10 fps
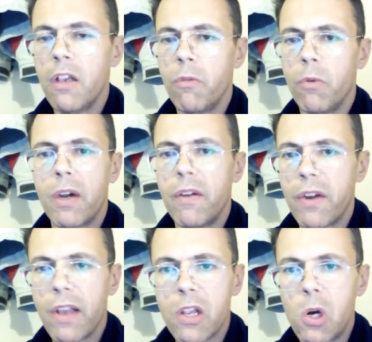Wherever
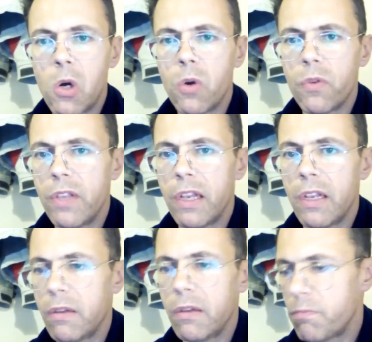I go,
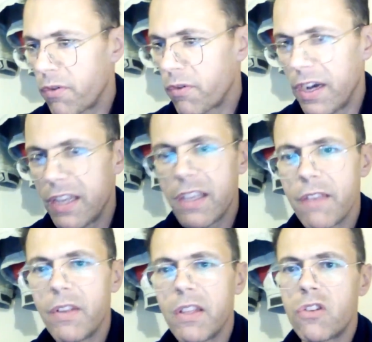they provide
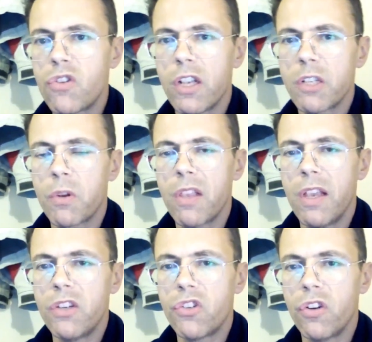even the
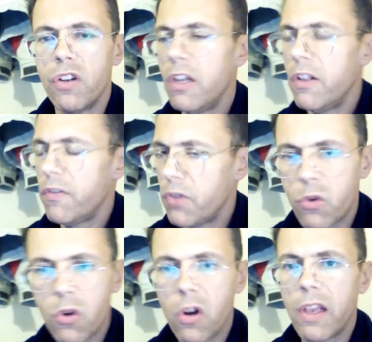transportation. They'll
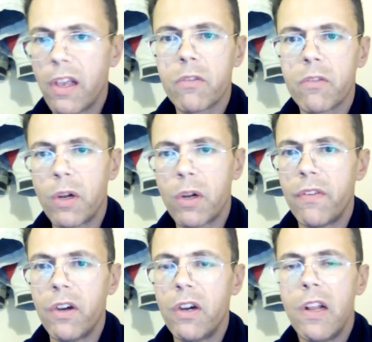collect
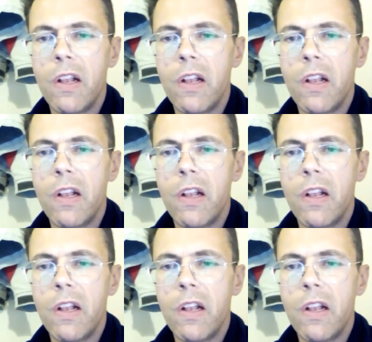whatever.